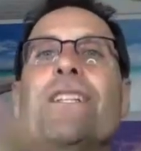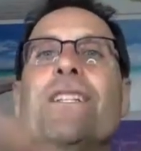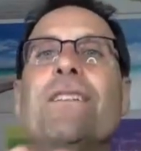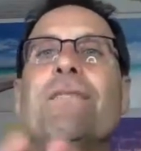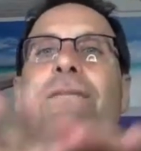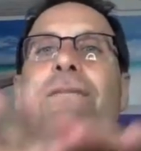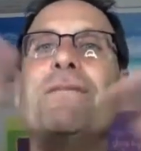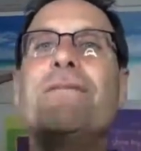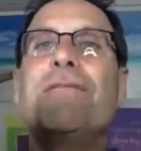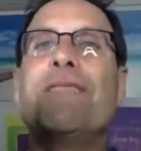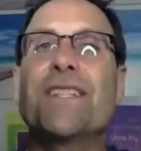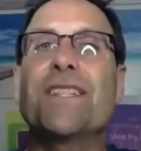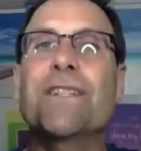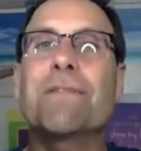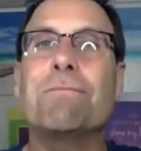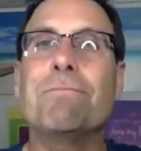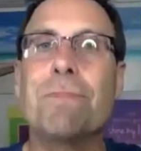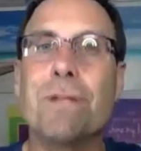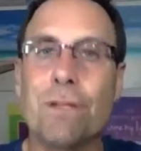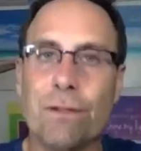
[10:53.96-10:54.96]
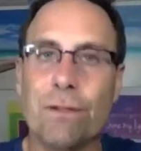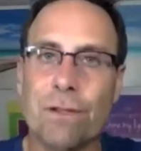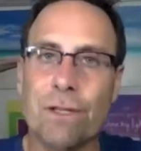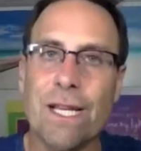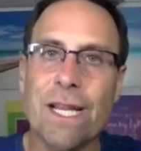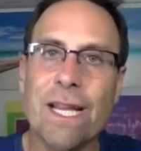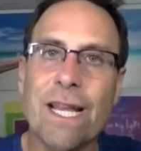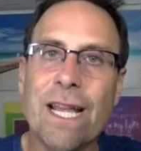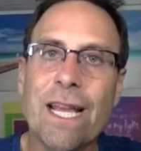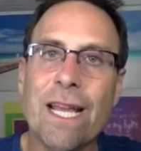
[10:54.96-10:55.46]
and
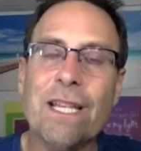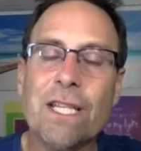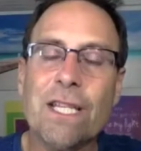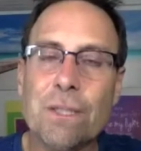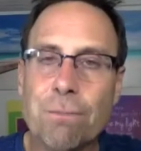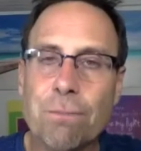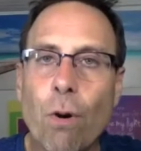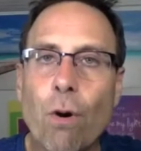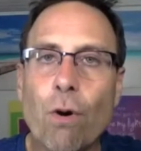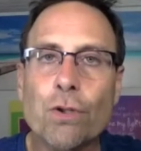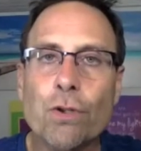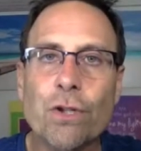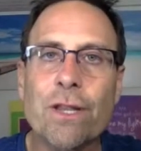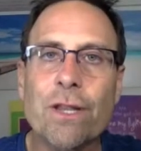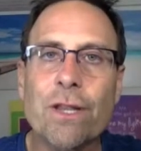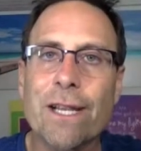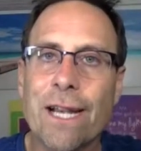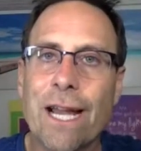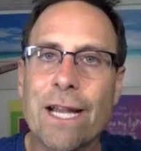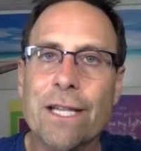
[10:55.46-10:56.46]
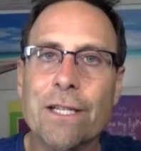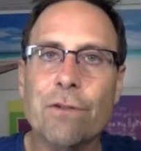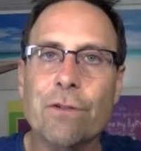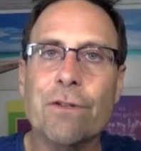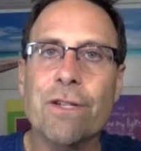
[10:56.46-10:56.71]
visibility and exposure than I do.